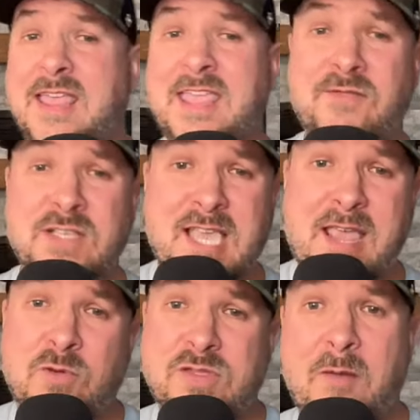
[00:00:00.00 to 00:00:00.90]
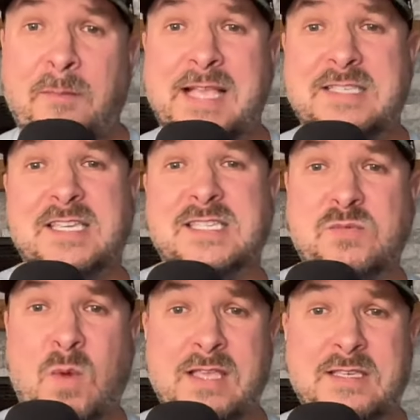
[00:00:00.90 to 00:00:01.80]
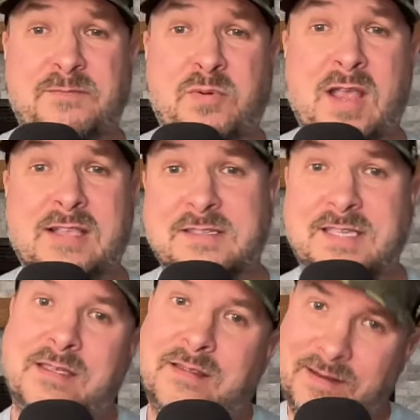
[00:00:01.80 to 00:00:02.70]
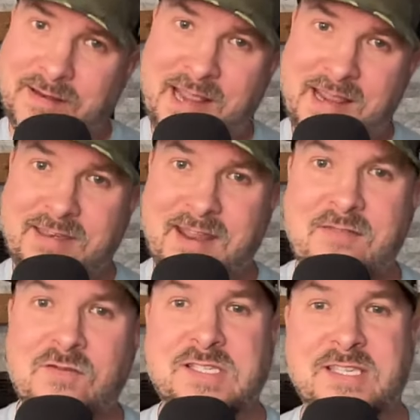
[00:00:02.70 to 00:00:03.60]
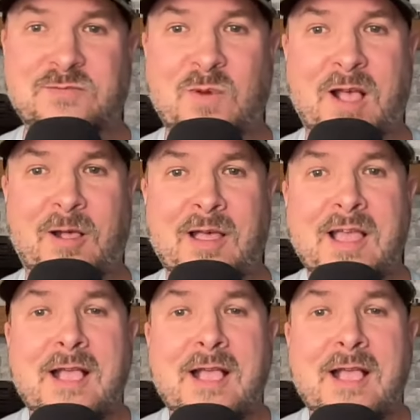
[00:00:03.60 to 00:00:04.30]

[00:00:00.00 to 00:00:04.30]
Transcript: even time without Montez Sweat practicing. Nate Davis as well.